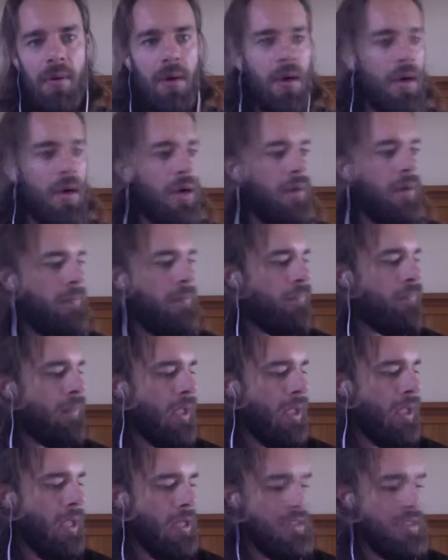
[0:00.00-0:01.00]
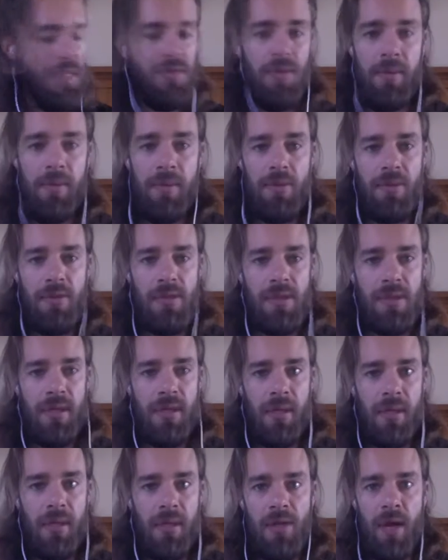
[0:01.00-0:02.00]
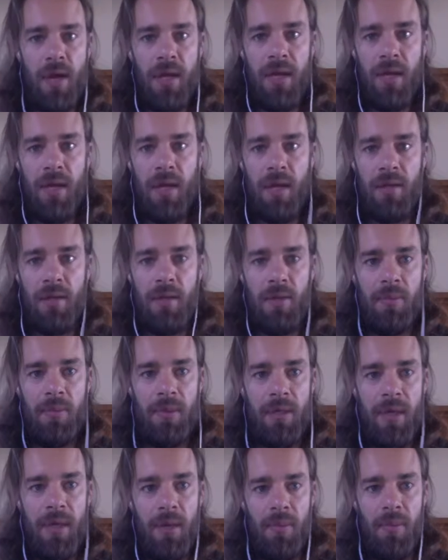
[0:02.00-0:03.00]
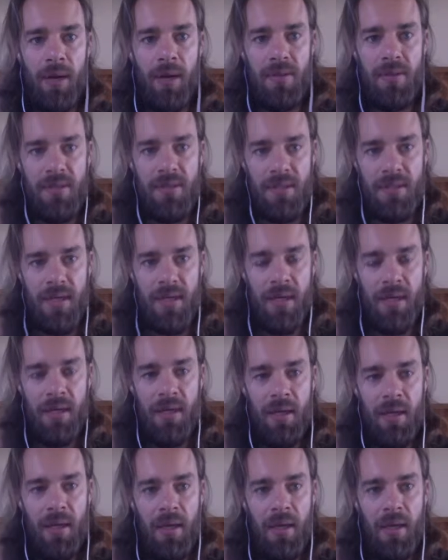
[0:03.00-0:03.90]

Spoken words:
So that's what I'm interested in talking a little bit about today,